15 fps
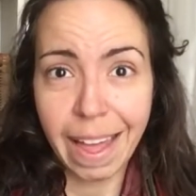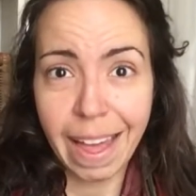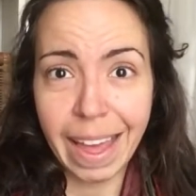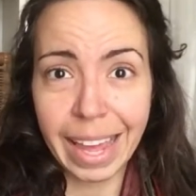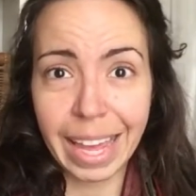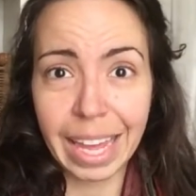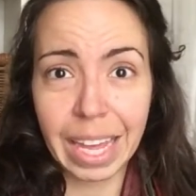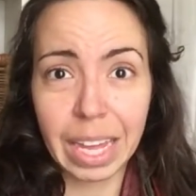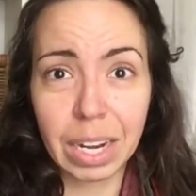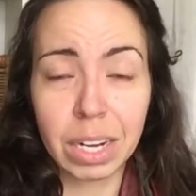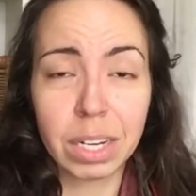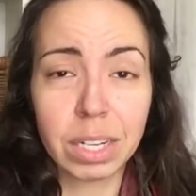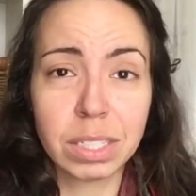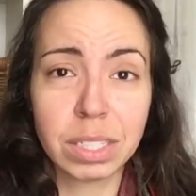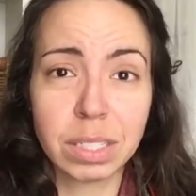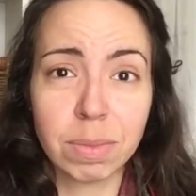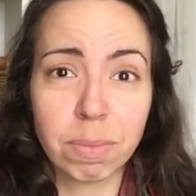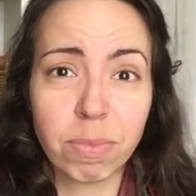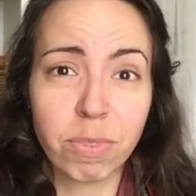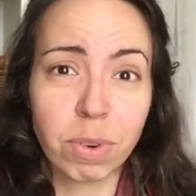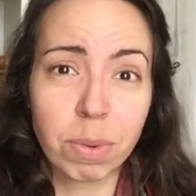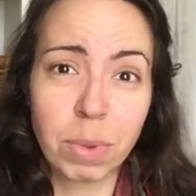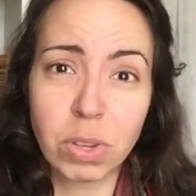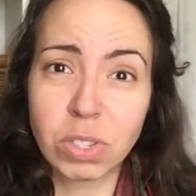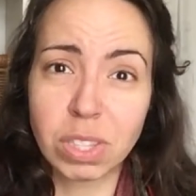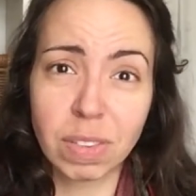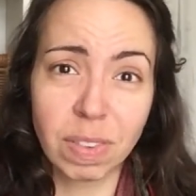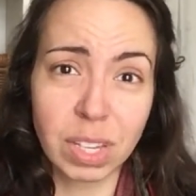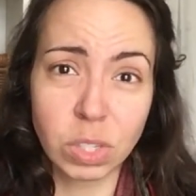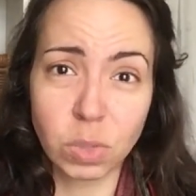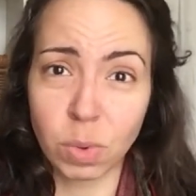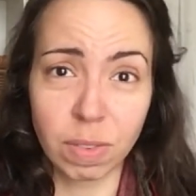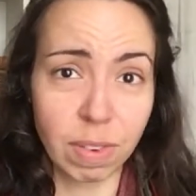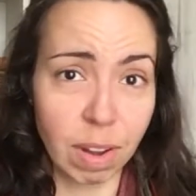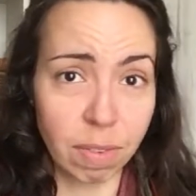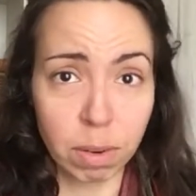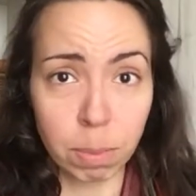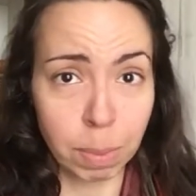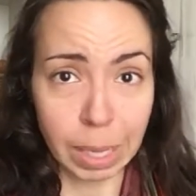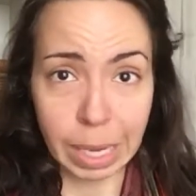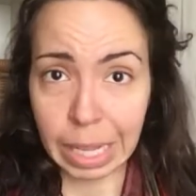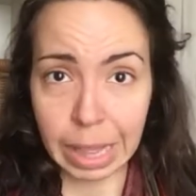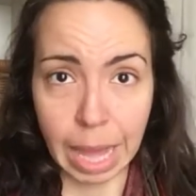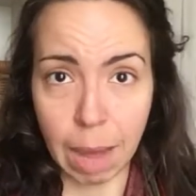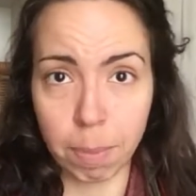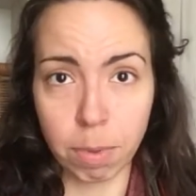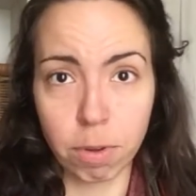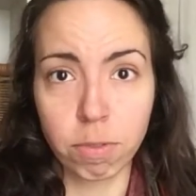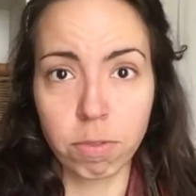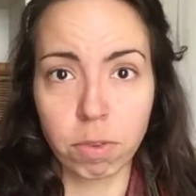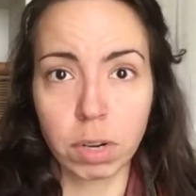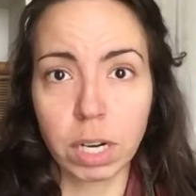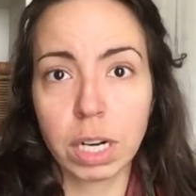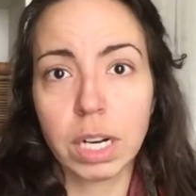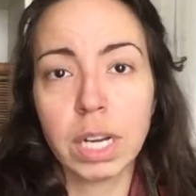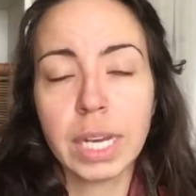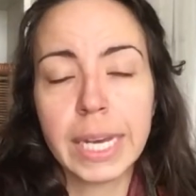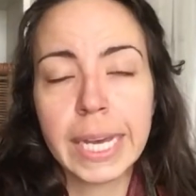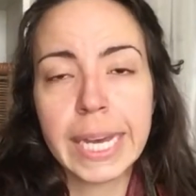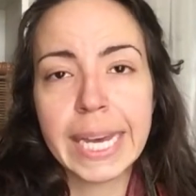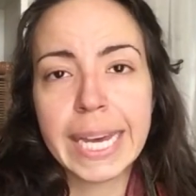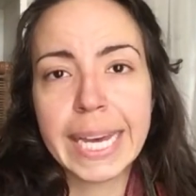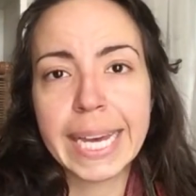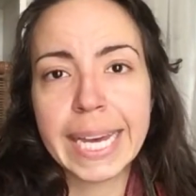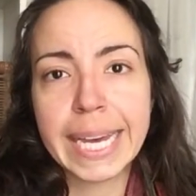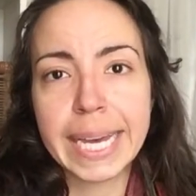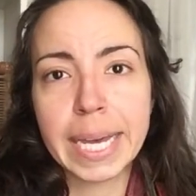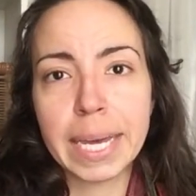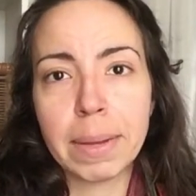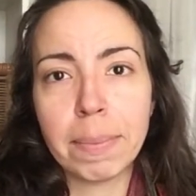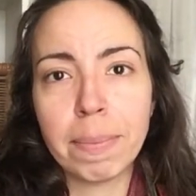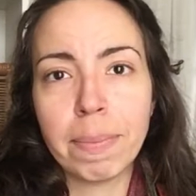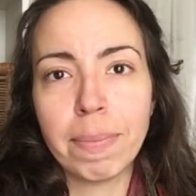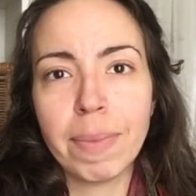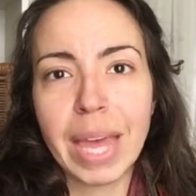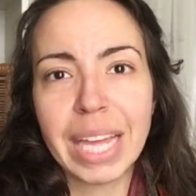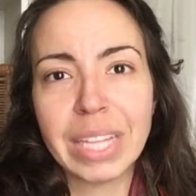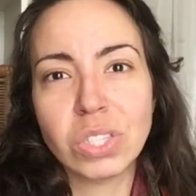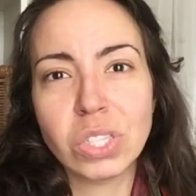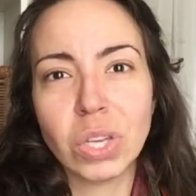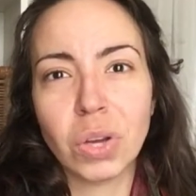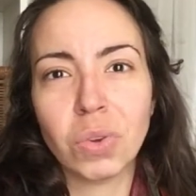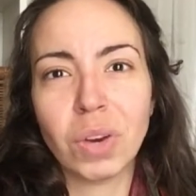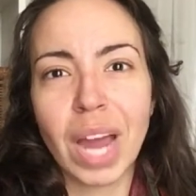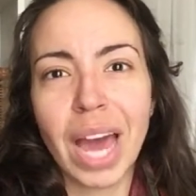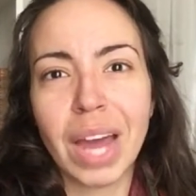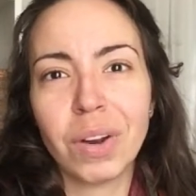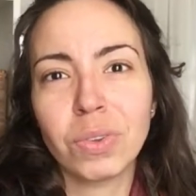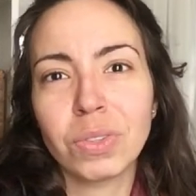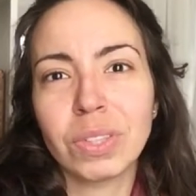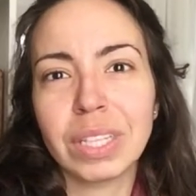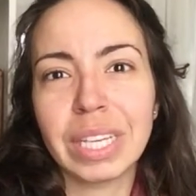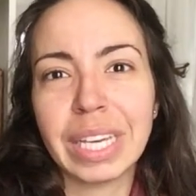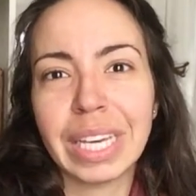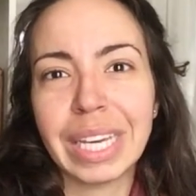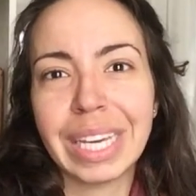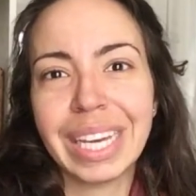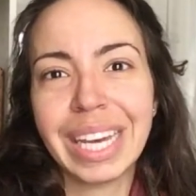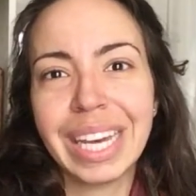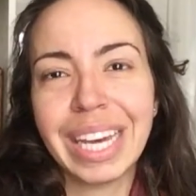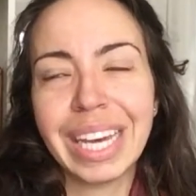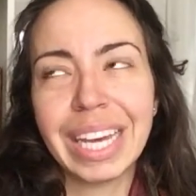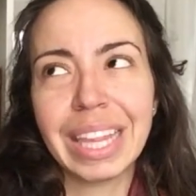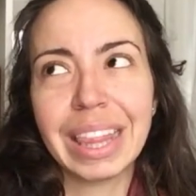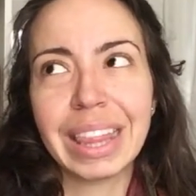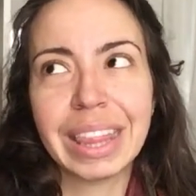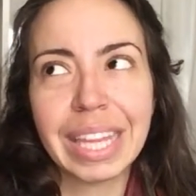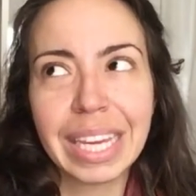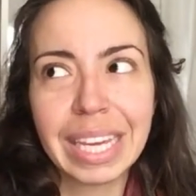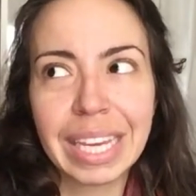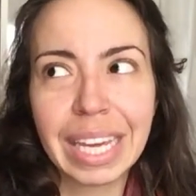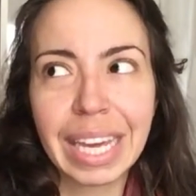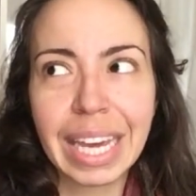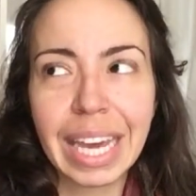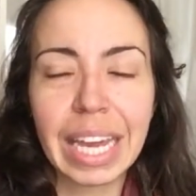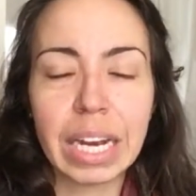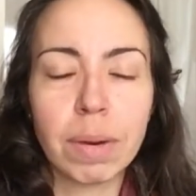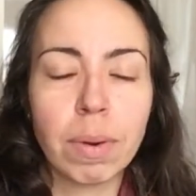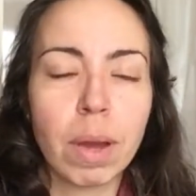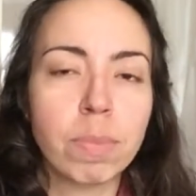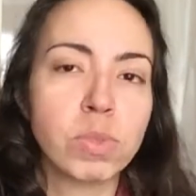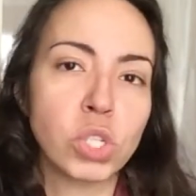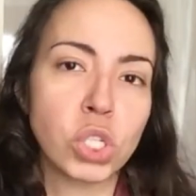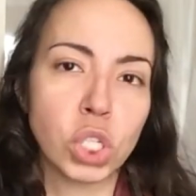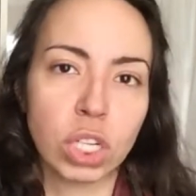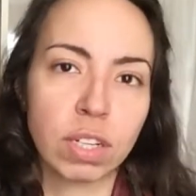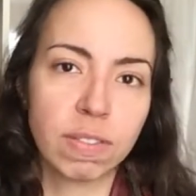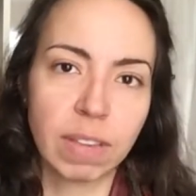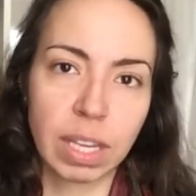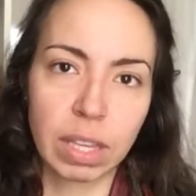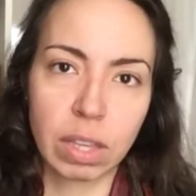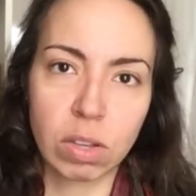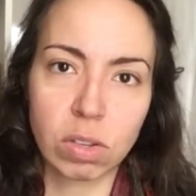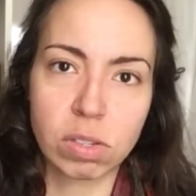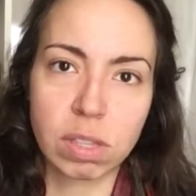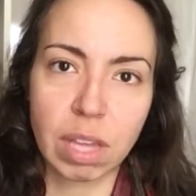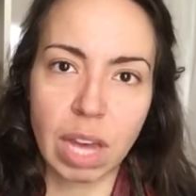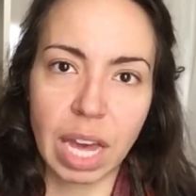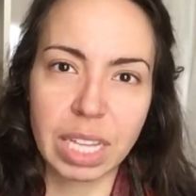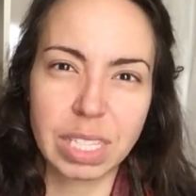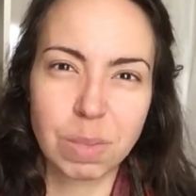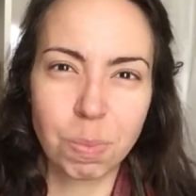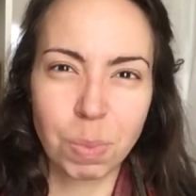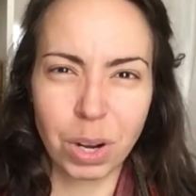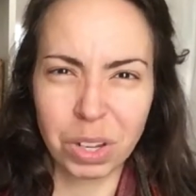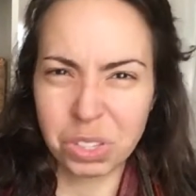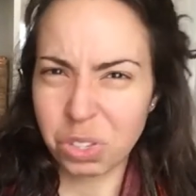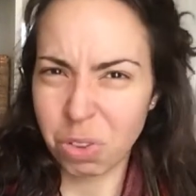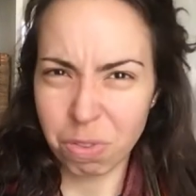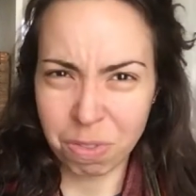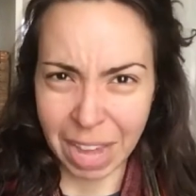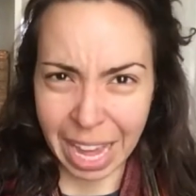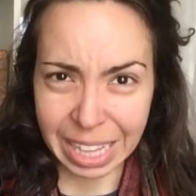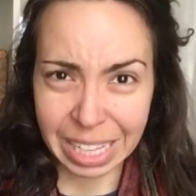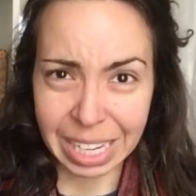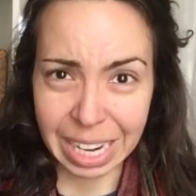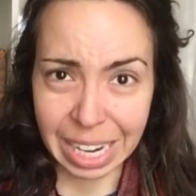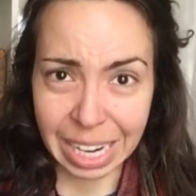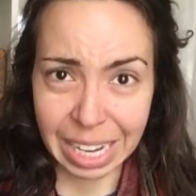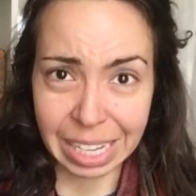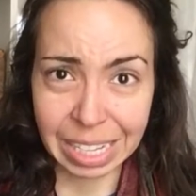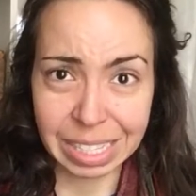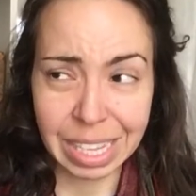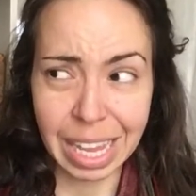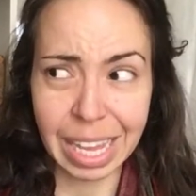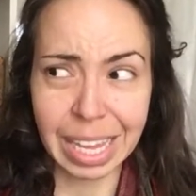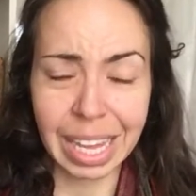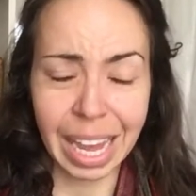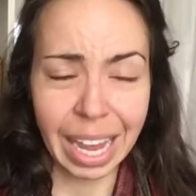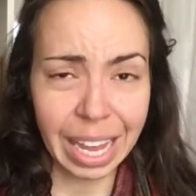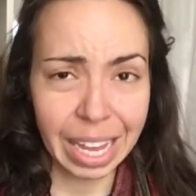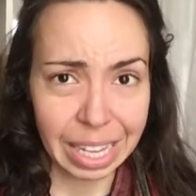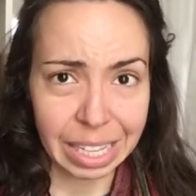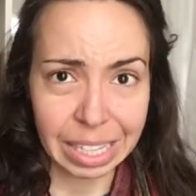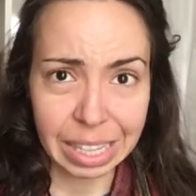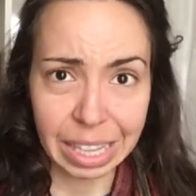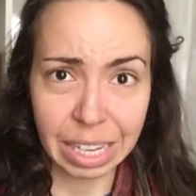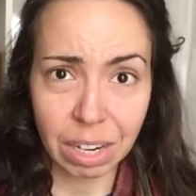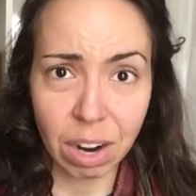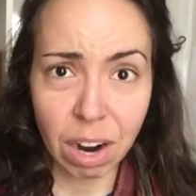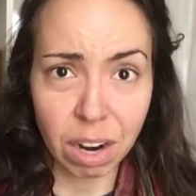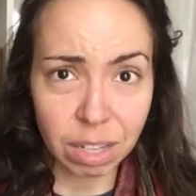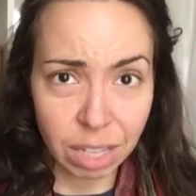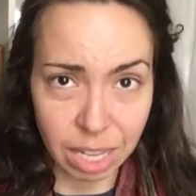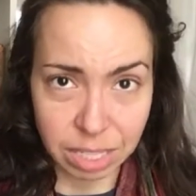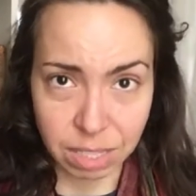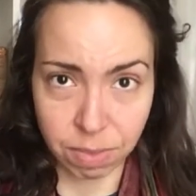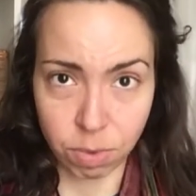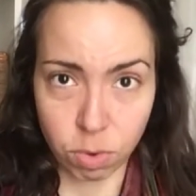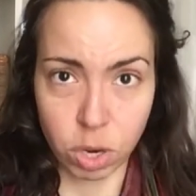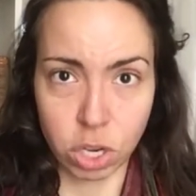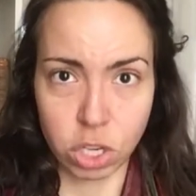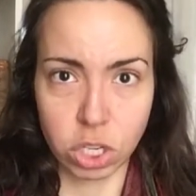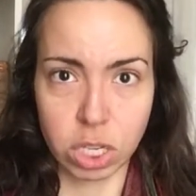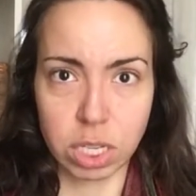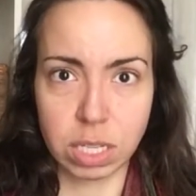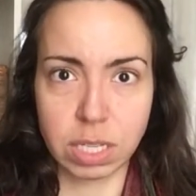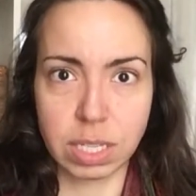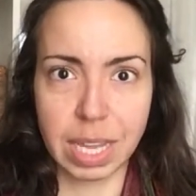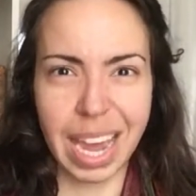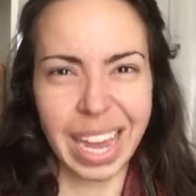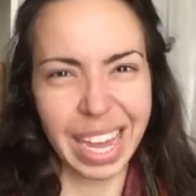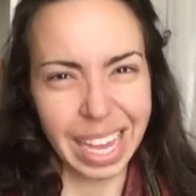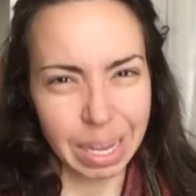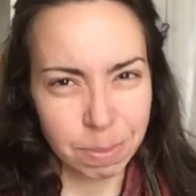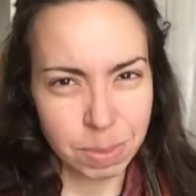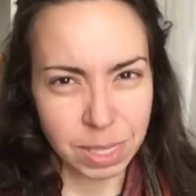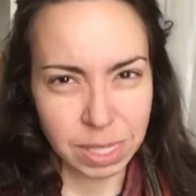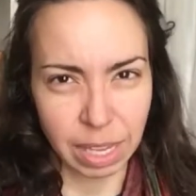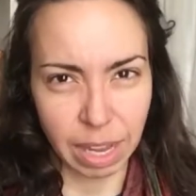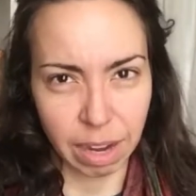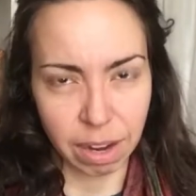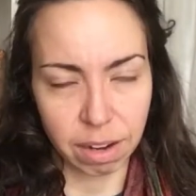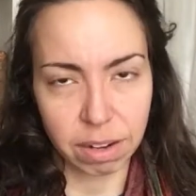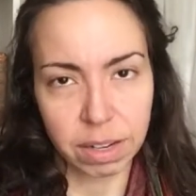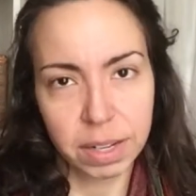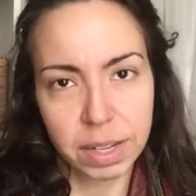And for most of us, we've never been in that before. And so not only thinking and observing those thoughts, but also validating, saying, yeah, there are lots of questions. I am scared.